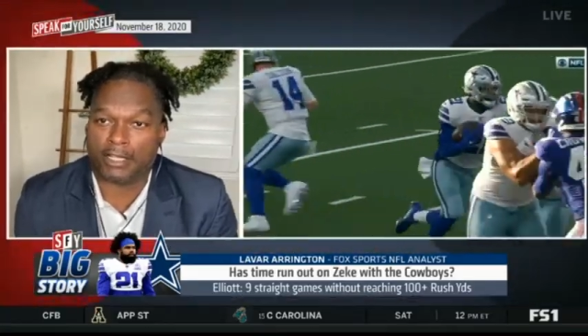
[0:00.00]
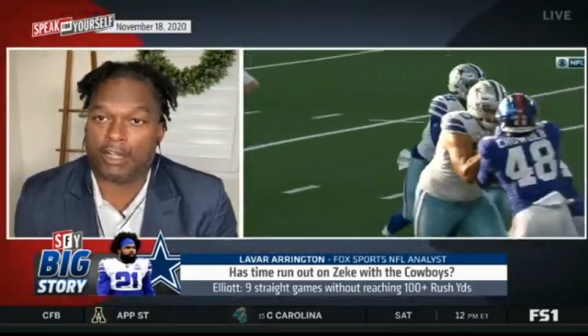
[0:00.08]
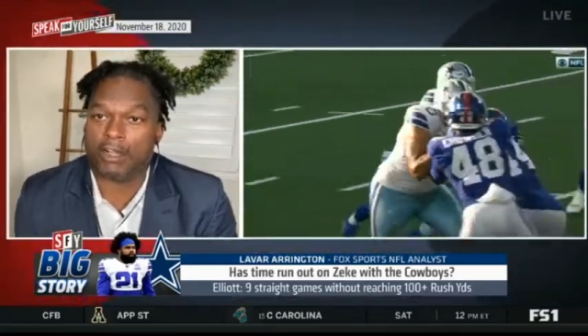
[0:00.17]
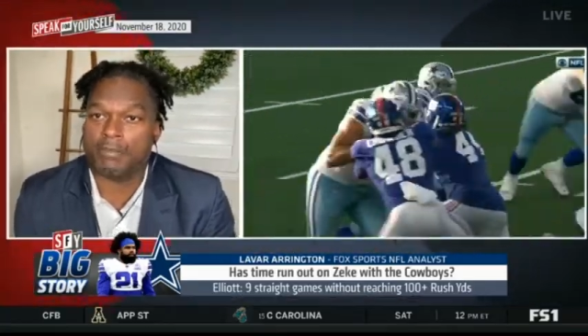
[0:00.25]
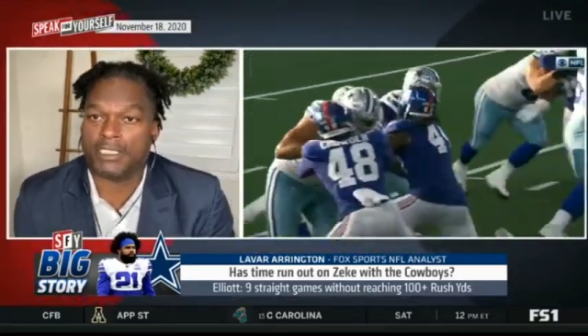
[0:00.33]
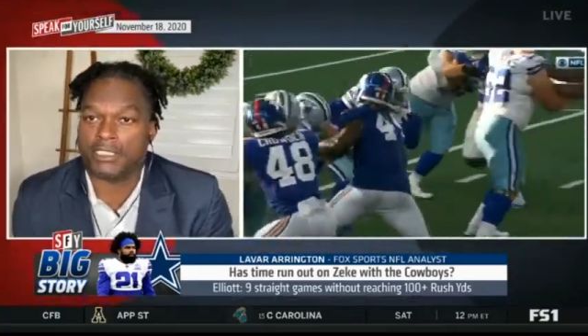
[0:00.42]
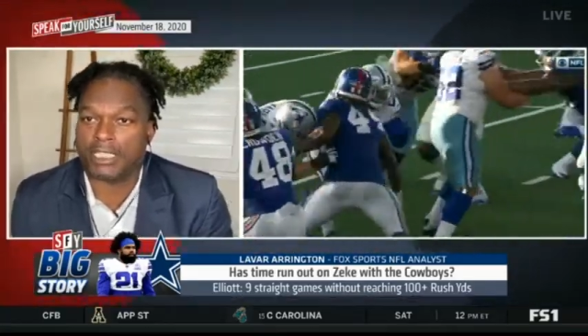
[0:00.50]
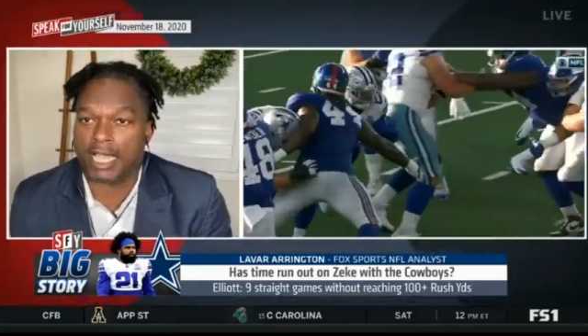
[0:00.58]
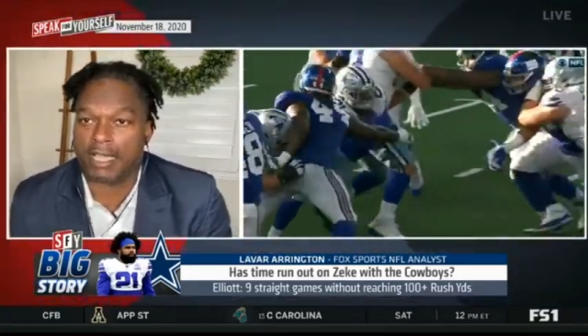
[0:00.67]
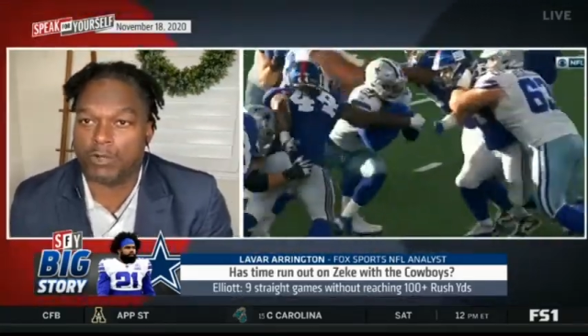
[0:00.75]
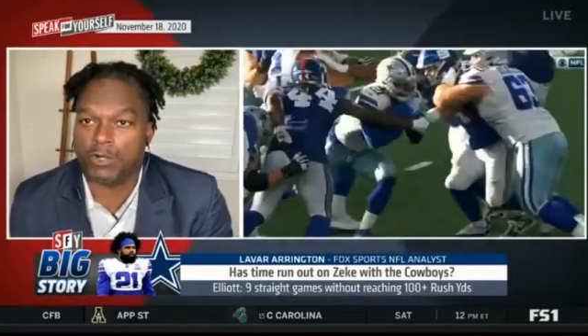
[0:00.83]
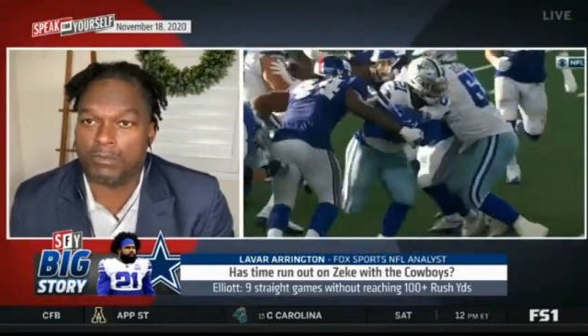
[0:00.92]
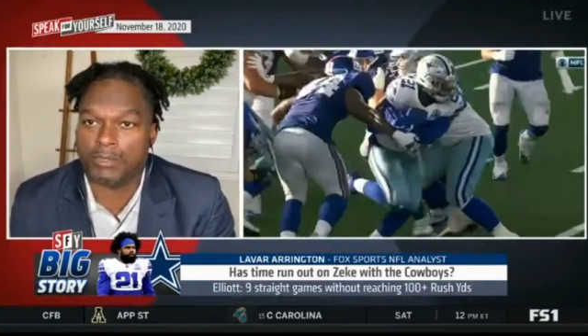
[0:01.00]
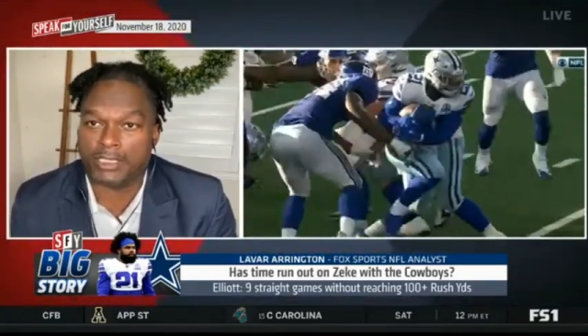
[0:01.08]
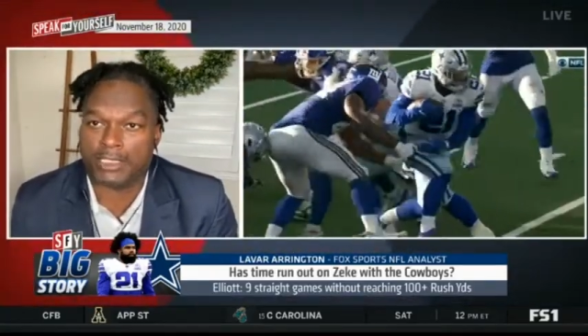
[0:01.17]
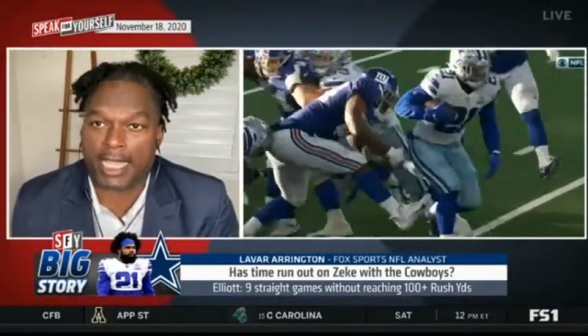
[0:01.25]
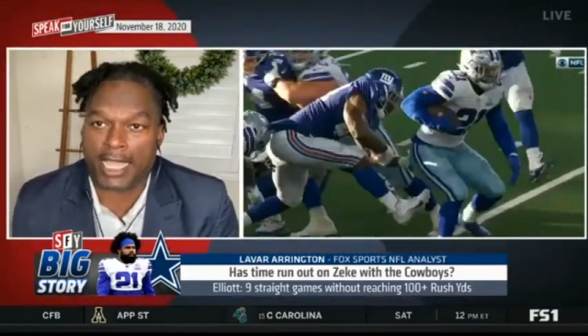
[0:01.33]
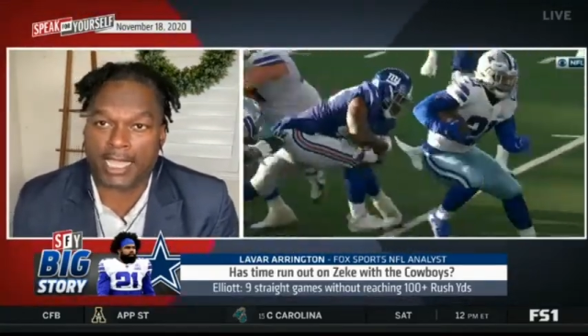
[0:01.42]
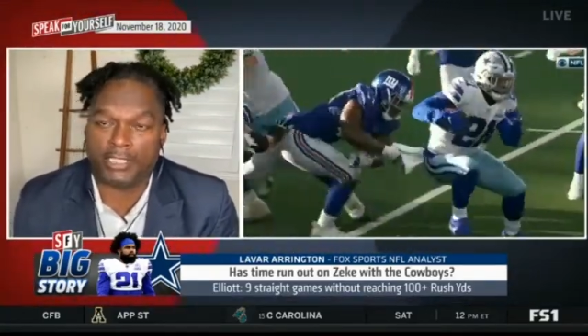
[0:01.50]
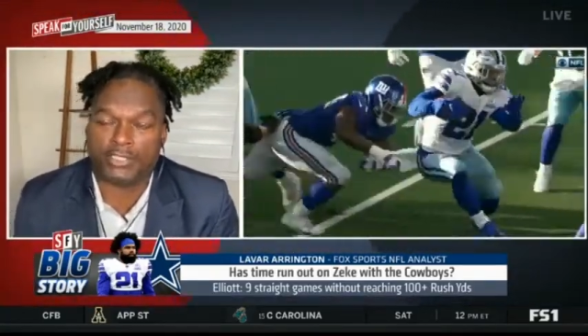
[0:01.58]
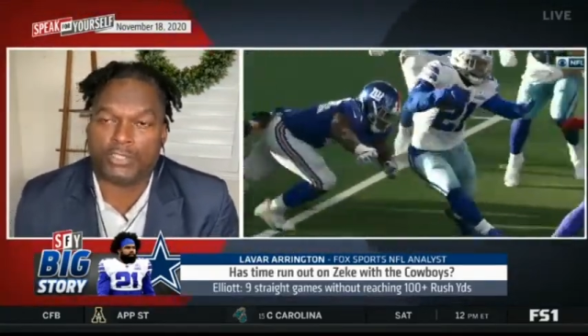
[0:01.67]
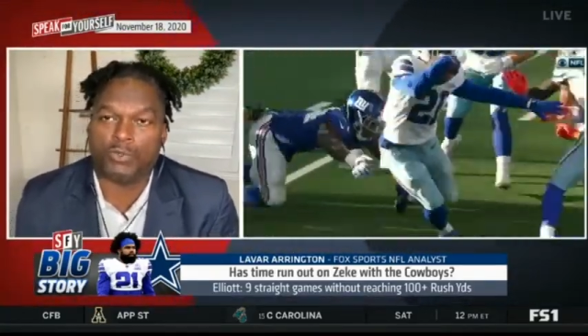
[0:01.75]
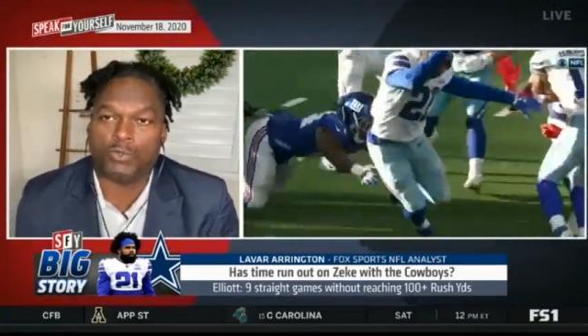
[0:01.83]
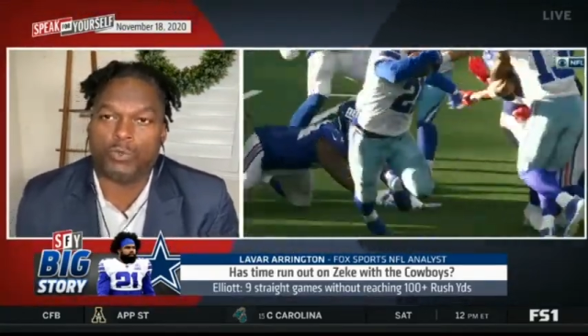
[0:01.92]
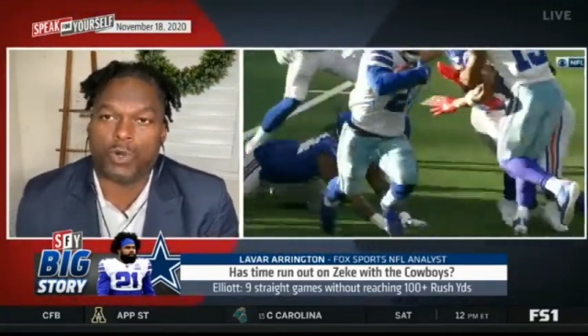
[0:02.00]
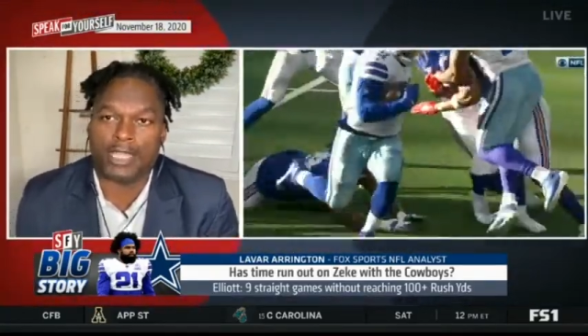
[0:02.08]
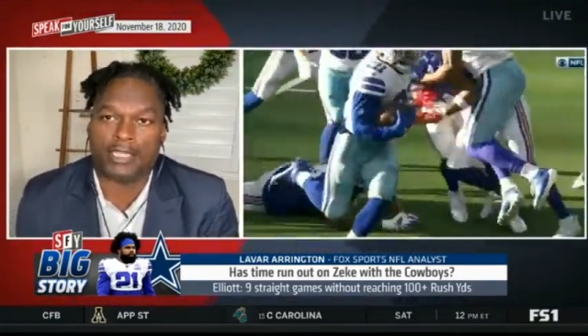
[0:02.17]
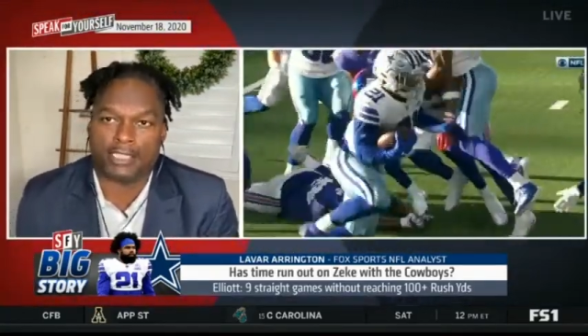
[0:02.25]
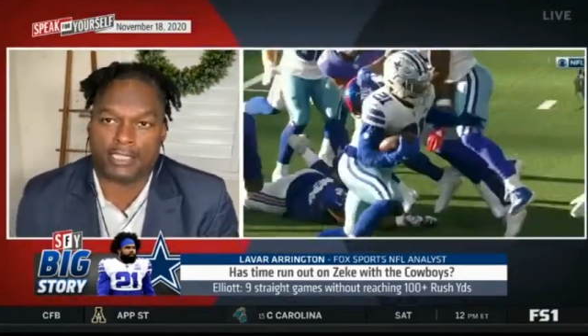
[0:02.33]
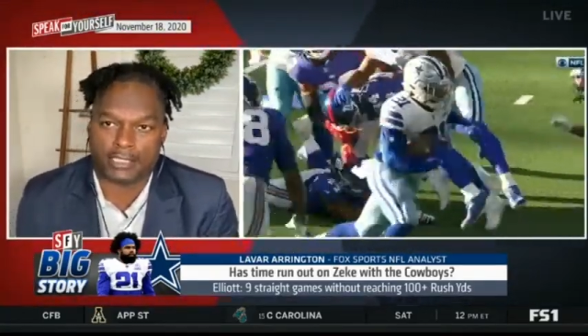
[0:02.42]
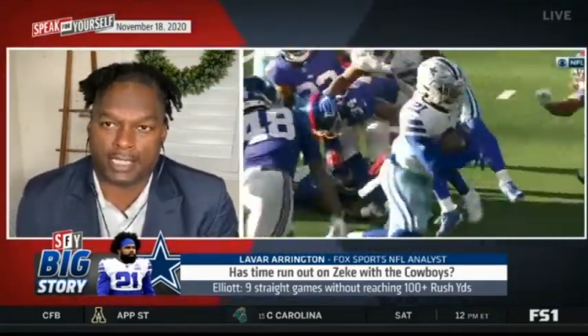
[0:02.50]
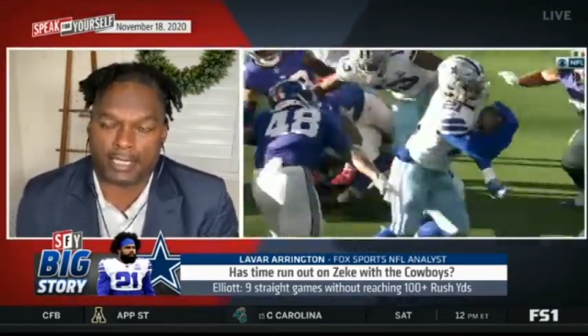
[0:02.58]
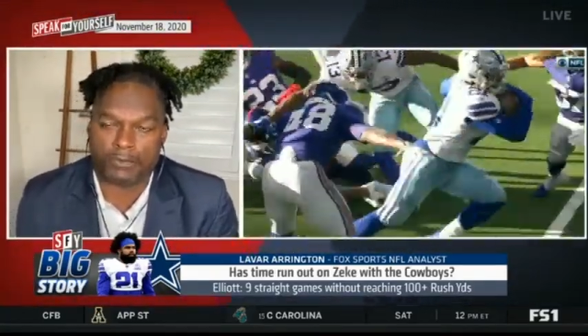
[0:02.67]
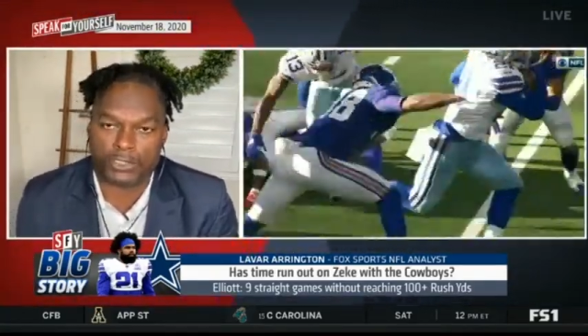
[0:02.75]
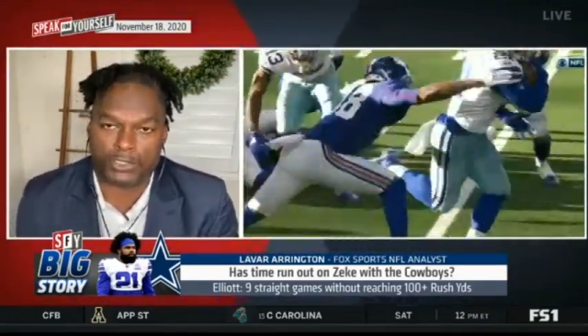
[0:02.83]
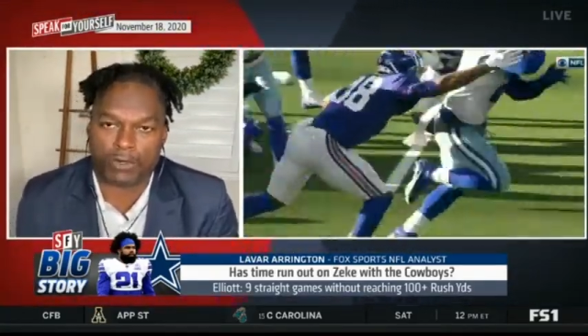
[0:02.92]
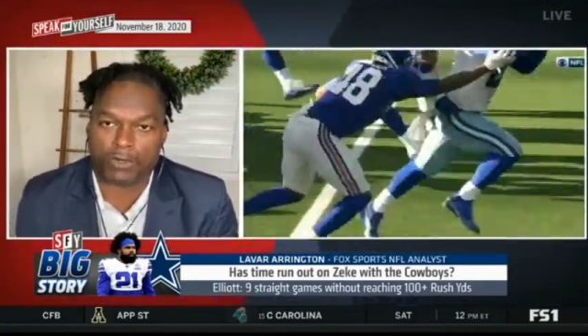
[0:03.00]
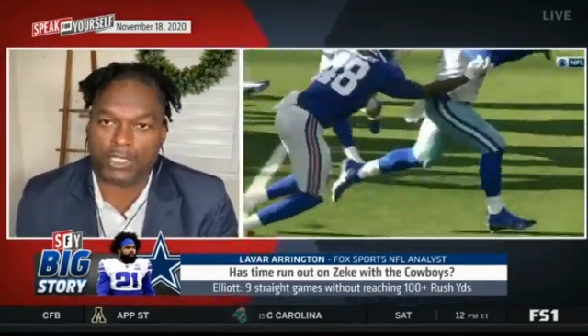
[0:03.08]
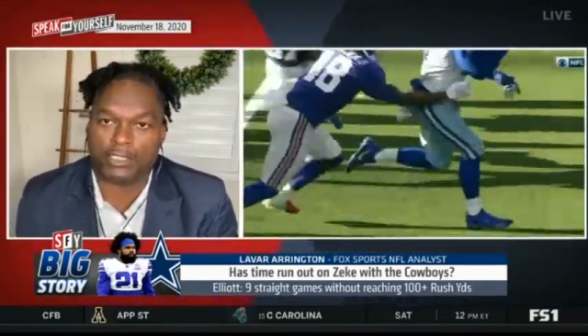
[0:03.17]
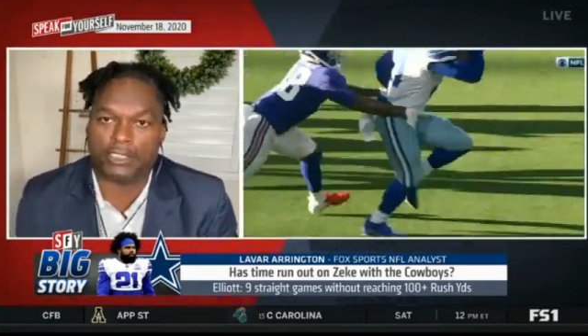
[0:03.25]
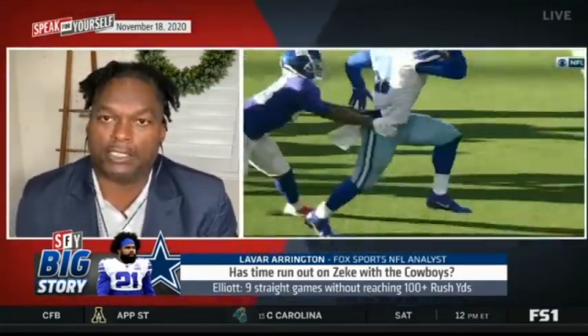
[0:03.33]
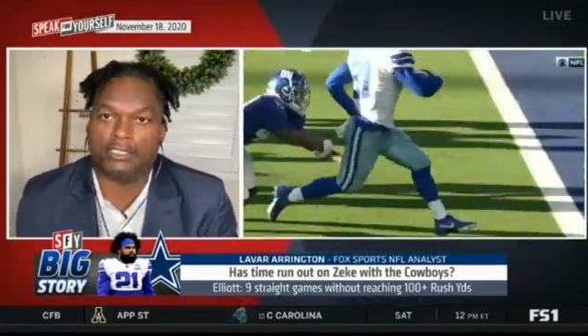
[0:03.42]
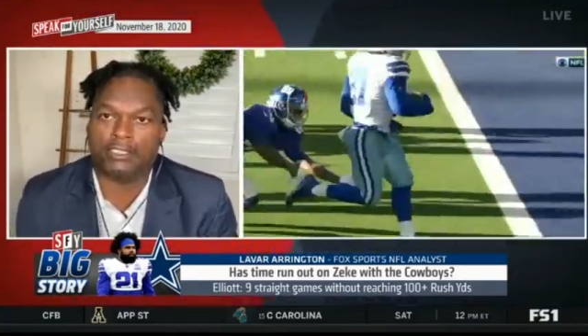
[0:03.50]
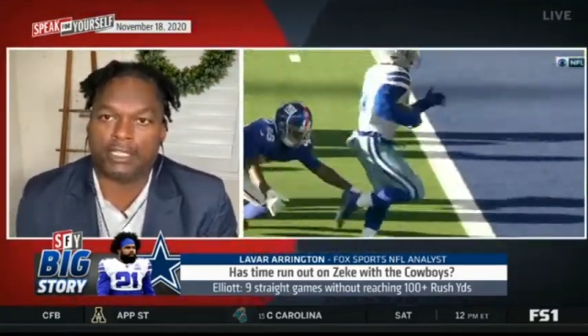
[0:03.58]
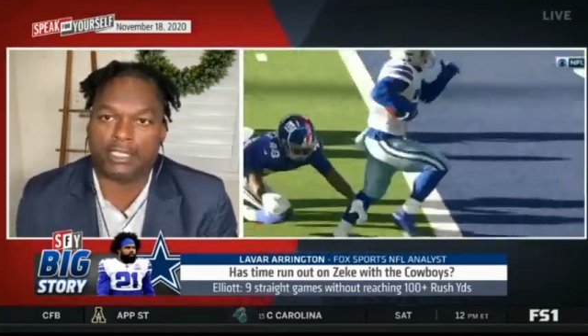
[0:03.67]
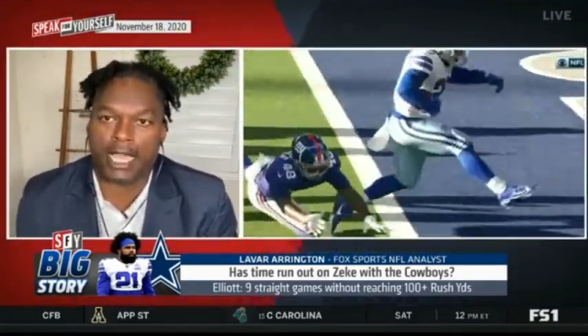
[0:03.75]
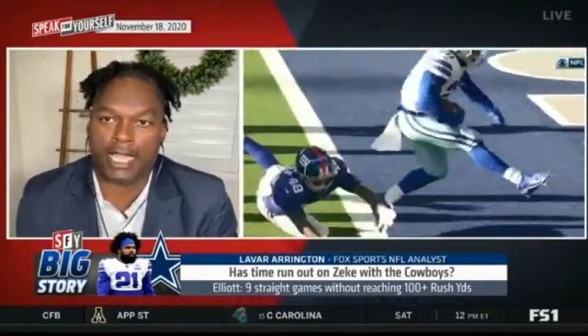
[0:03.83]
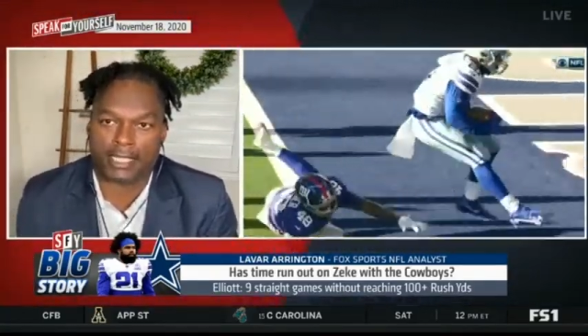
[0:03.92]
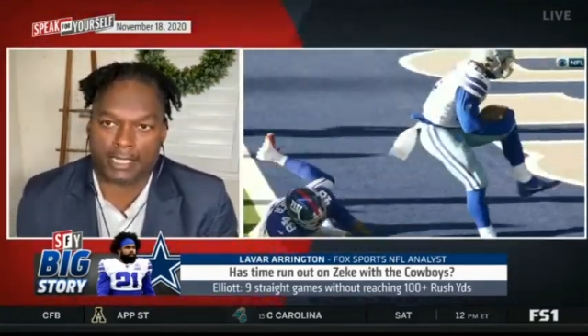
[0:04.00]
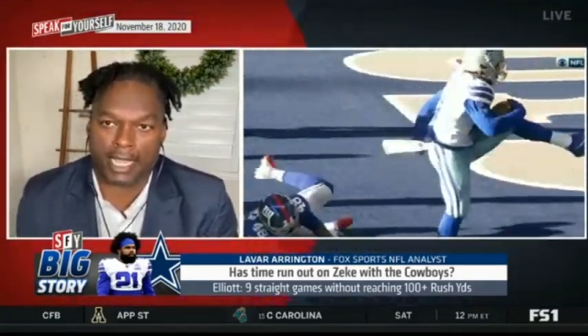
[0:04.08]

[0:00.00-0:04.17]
in garbage time moments, as to what this team was going to look like.